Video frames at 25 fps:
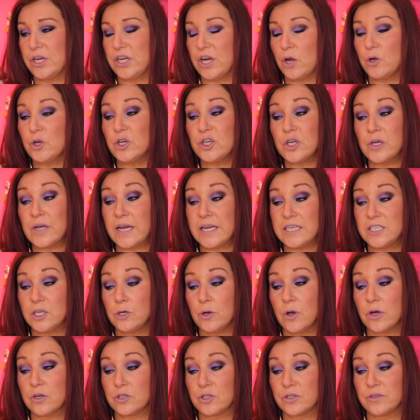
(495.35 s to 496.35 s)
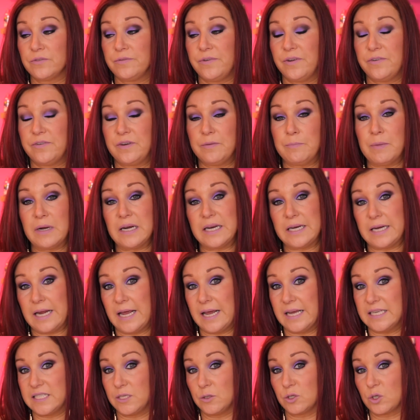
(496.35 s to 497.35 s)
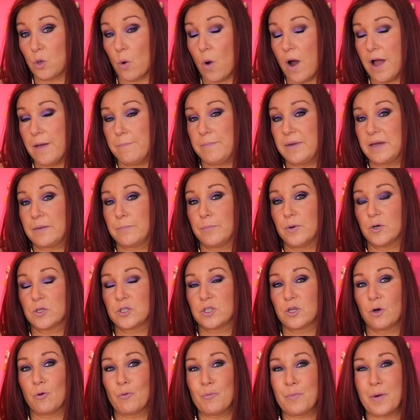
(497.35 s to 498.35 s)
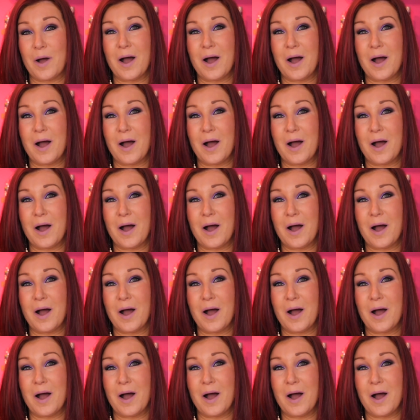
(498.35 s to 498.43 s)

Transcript: You know, you do get two hundred and fifty milliliters in here, so it's quite a big bottle.